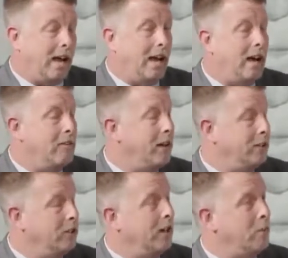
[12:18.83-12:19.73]
I've
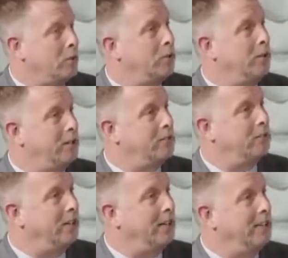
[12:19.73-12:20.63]
had good opportunities
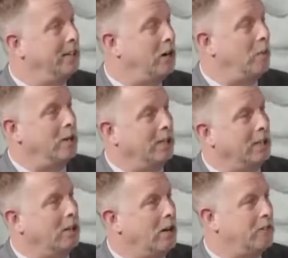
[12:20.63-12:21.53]
for it. You caught me a
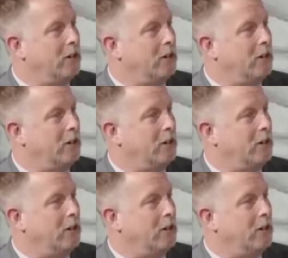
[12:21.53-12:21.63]
little off